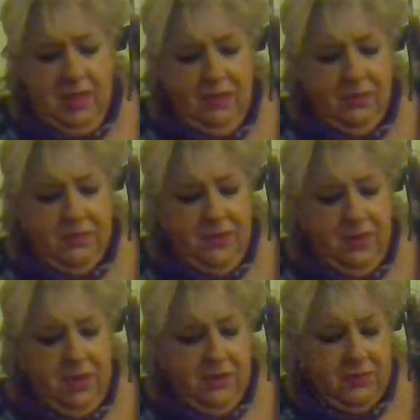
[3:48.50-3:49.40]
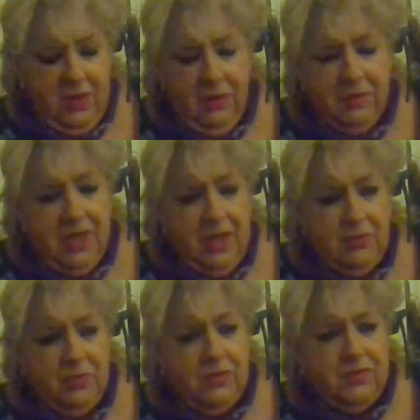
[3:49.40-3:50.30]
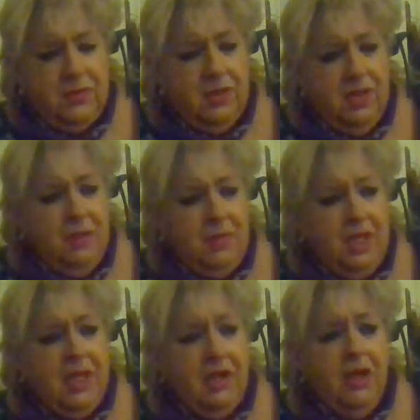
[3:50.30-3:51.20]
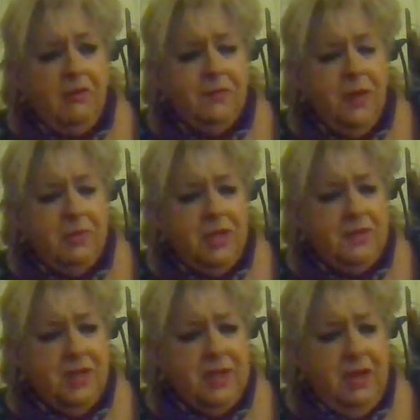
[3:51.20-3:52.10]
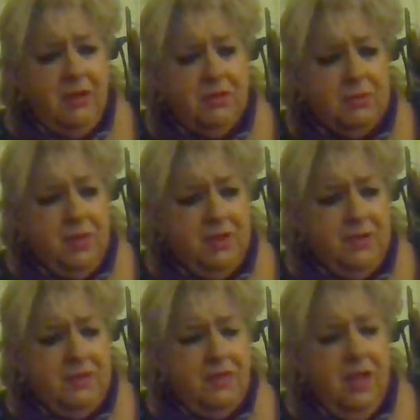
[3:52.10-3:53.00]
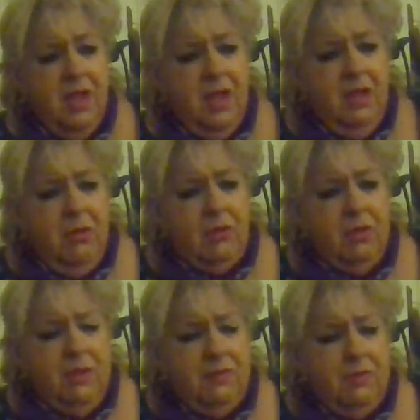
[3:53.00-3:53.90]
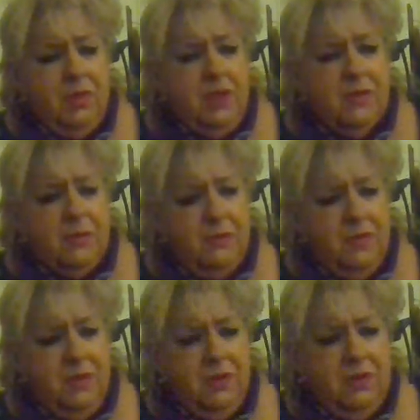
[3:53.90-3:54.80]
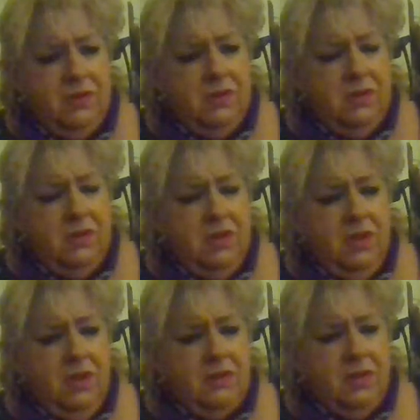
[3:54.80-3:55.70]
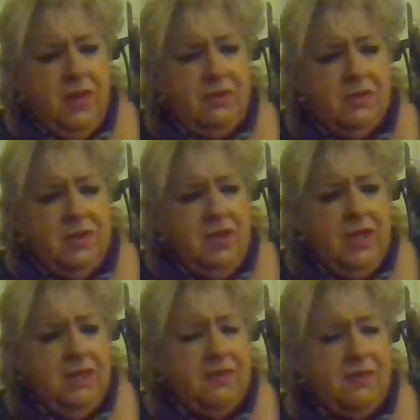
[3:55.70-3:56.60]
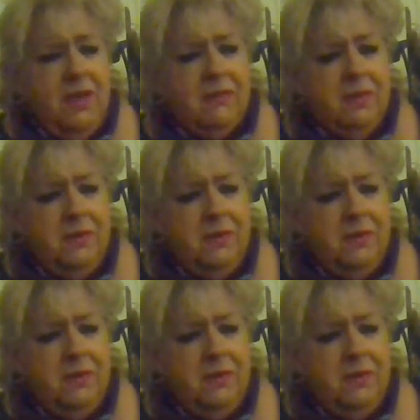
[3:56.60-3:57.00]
it was to help me. I got off all my psychiatric meds when we lived in Bakersfield. So that was in 97.